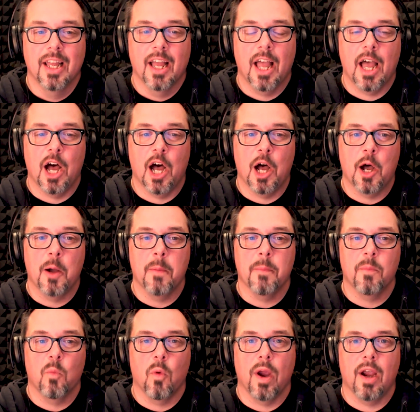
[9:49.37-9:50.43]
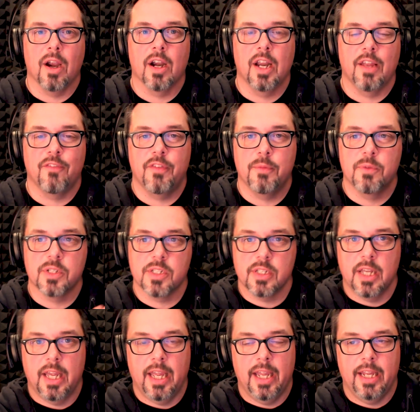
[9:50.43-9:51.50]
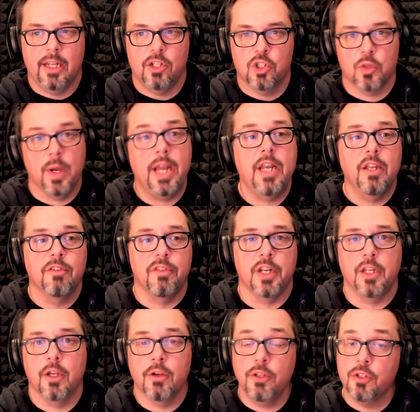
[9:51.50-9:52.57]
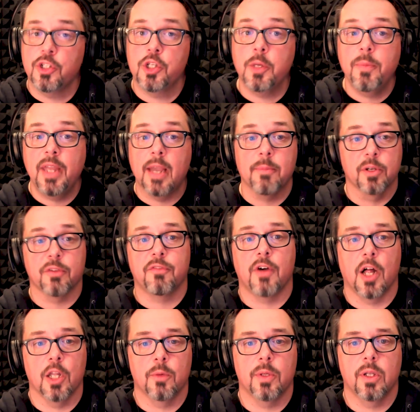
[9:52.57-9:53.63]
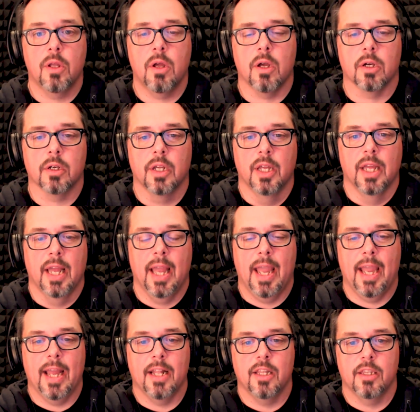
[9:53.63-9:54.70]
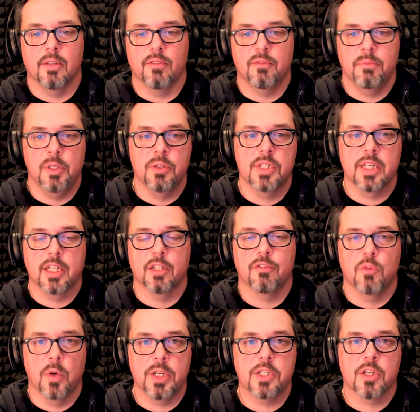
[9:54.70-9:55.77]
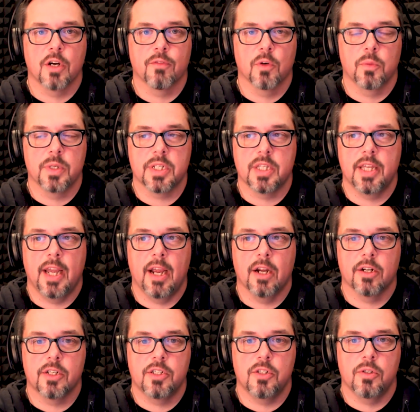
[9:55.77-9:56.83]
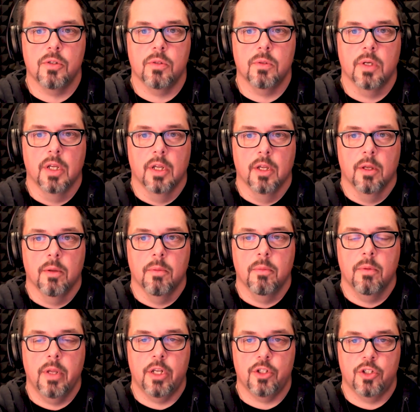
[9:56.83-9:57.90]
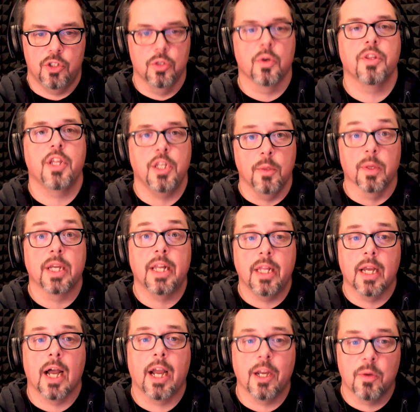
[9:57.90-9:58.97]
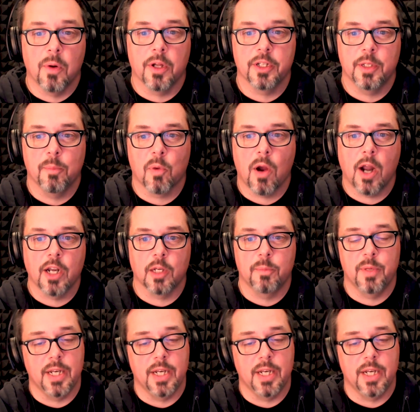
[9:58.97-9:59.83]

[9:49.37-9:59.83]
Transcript: Where if it was a training video, you should be able to follow along. And the music and the voiceover was there to ensure that you were getting a high quality product. But